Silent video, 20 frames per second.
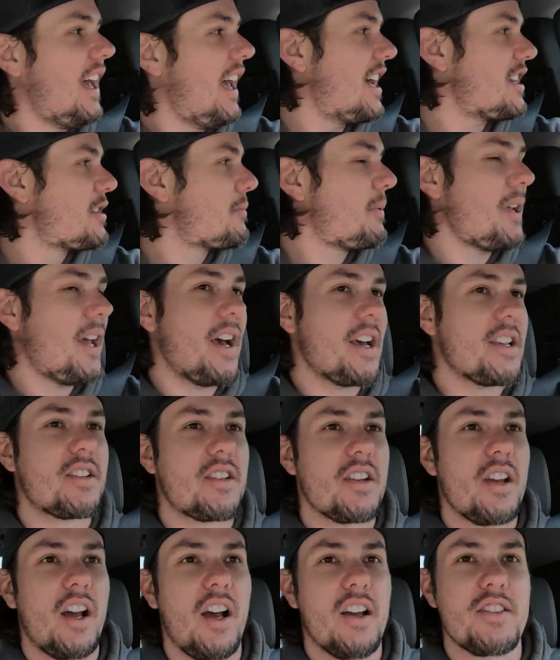
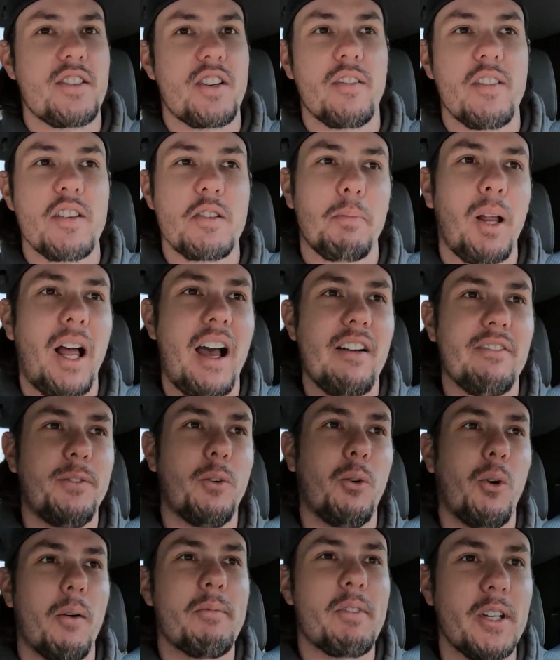SPS service
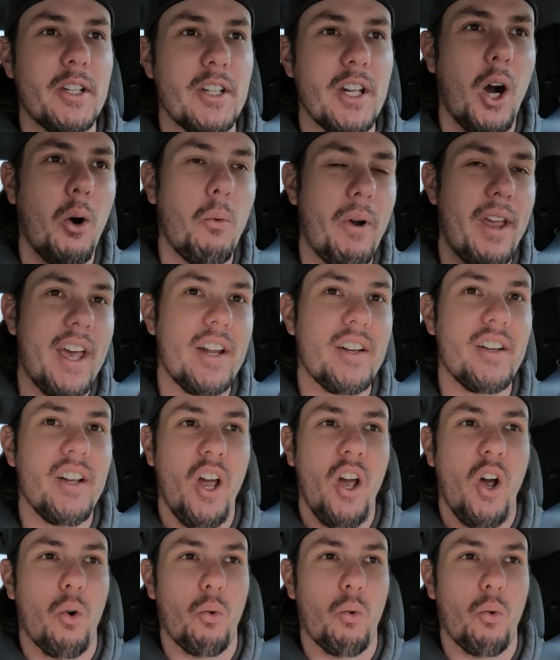platform to go in,